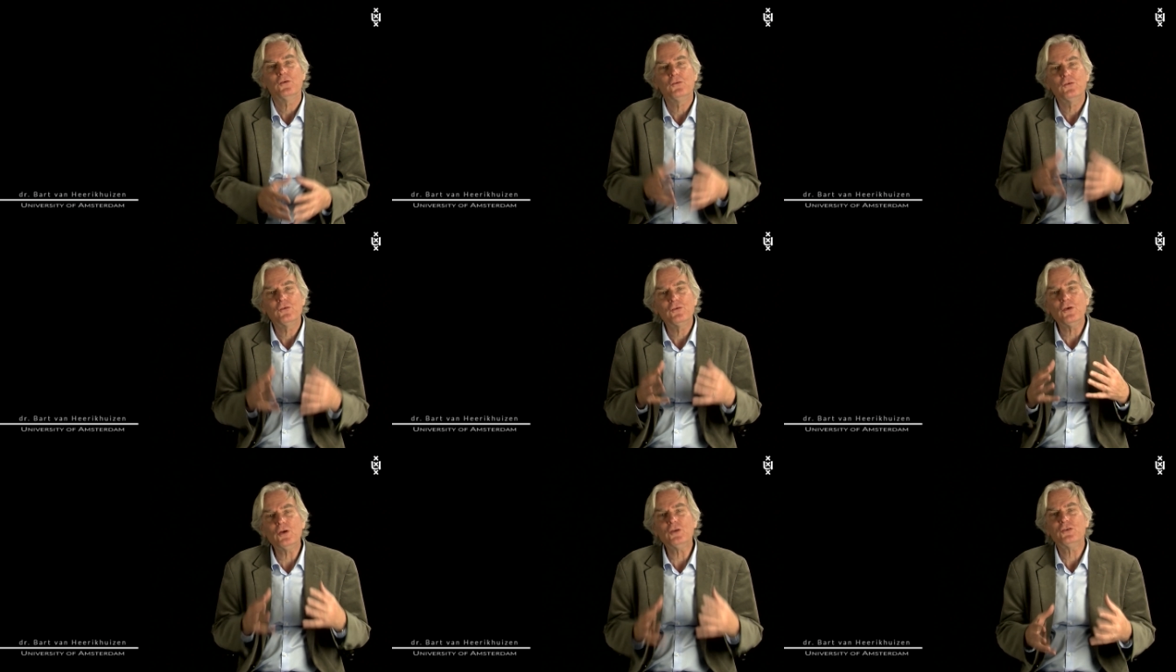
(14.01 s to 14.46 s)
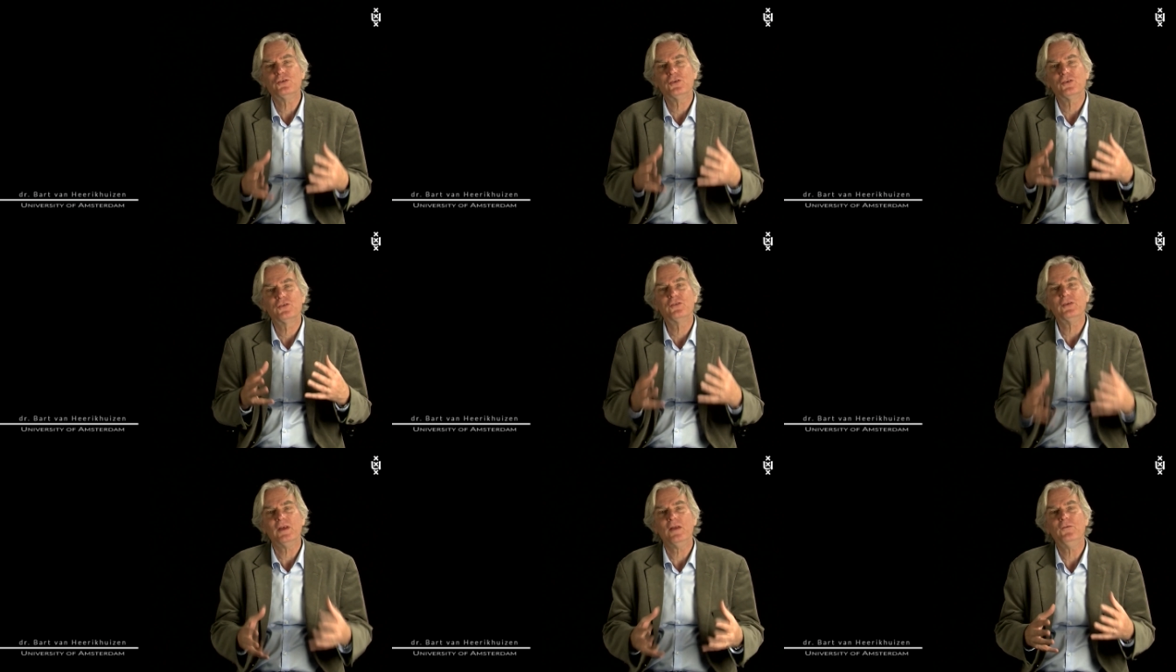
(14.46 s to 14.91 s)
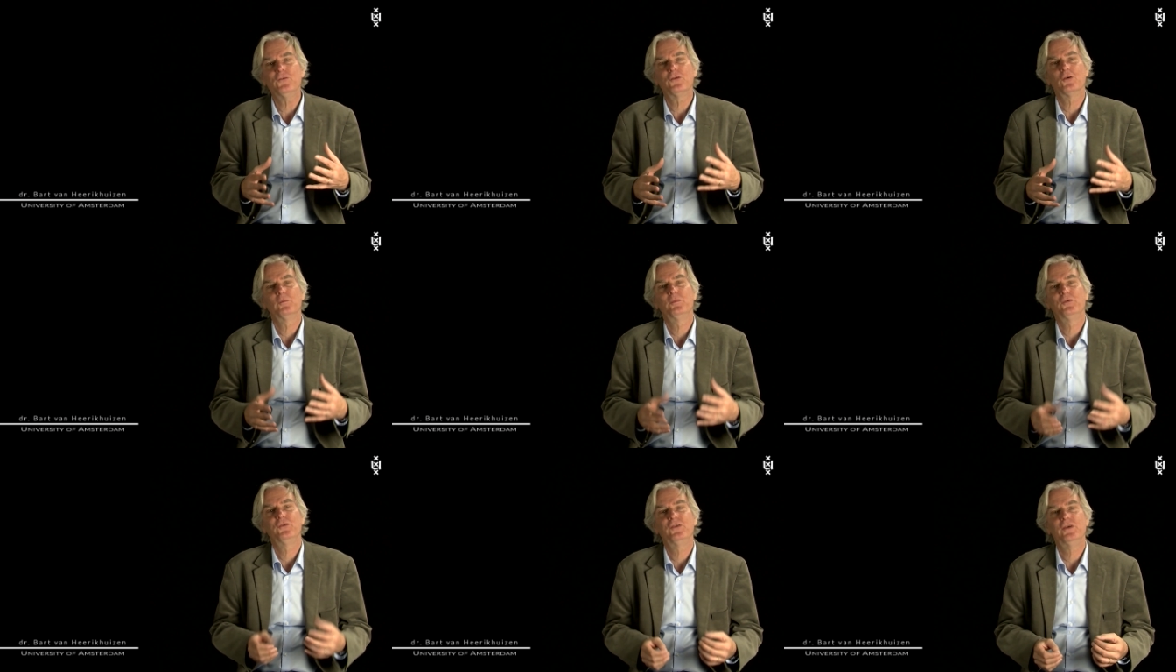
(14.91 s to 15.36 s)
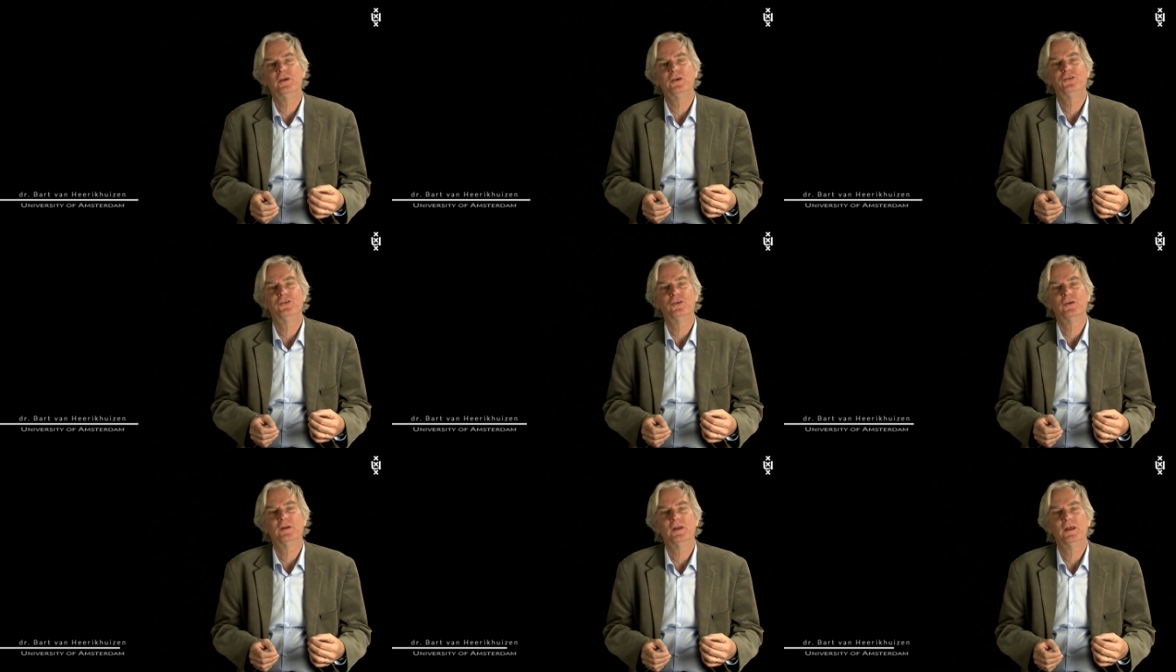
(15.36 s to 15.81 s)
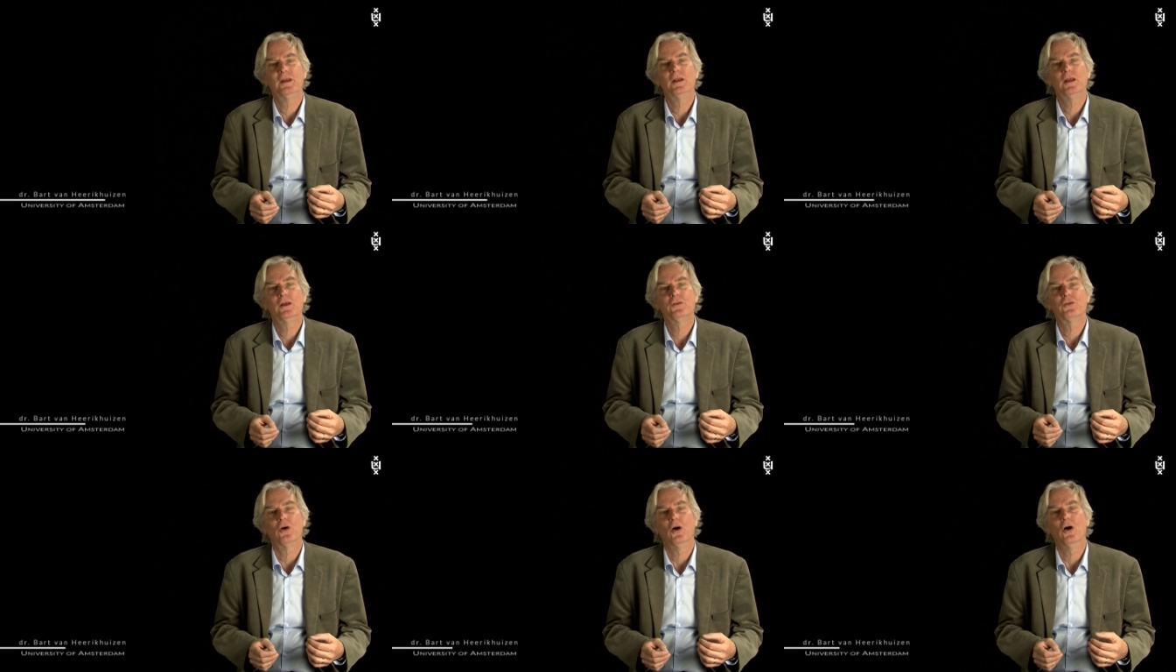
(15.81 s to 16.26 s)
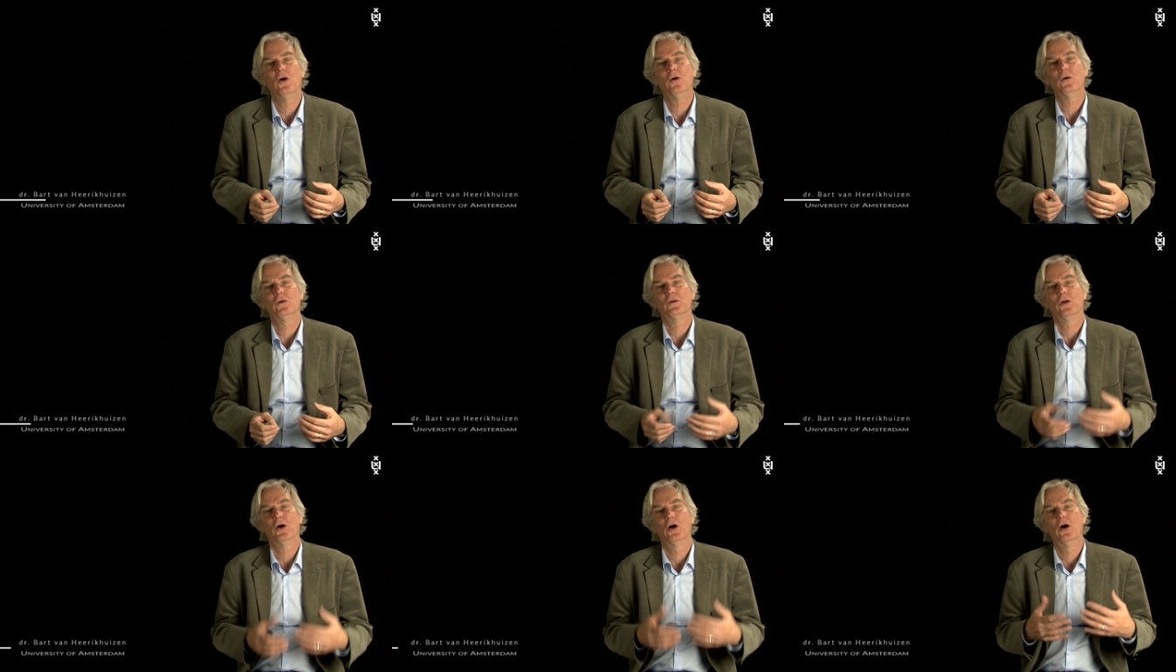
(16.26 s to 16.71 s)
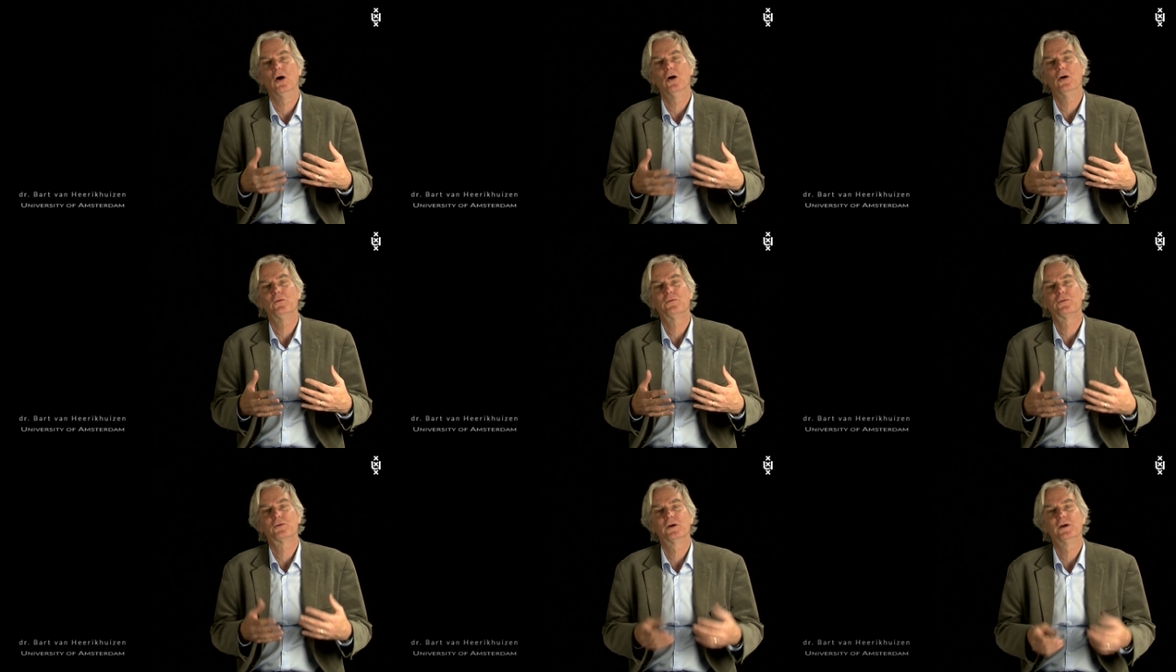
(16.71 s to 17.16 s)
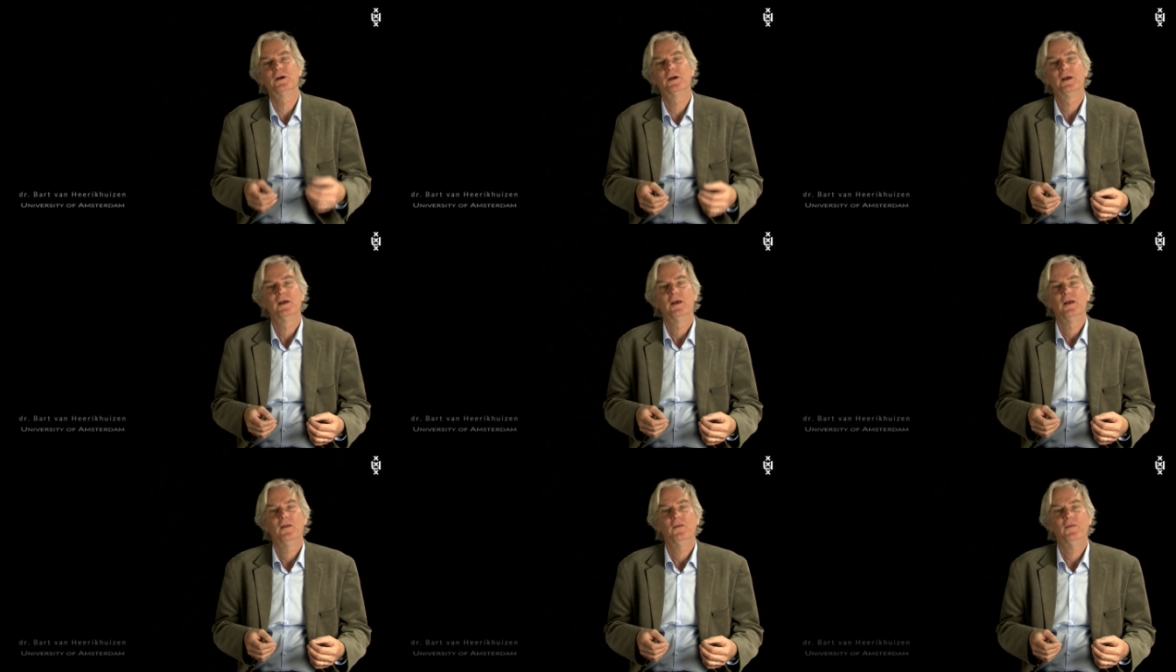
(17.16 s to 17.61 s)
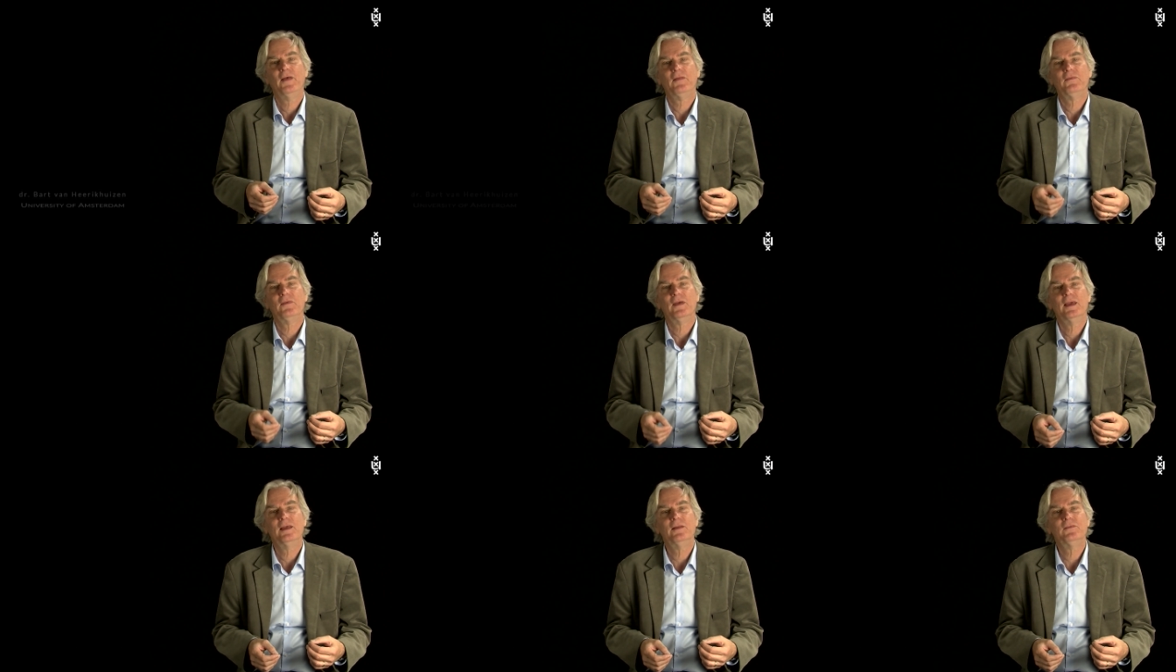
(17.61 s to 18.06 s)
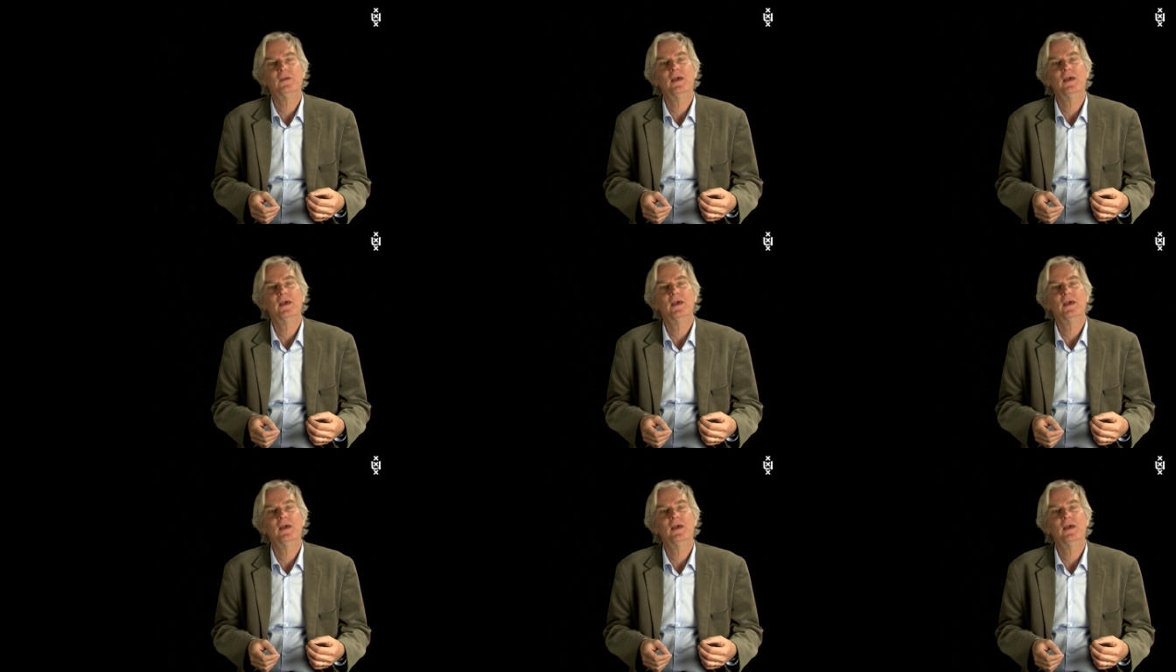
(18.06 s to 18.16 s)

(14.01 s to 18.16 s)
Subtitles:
such a central position in his whole oeuvre that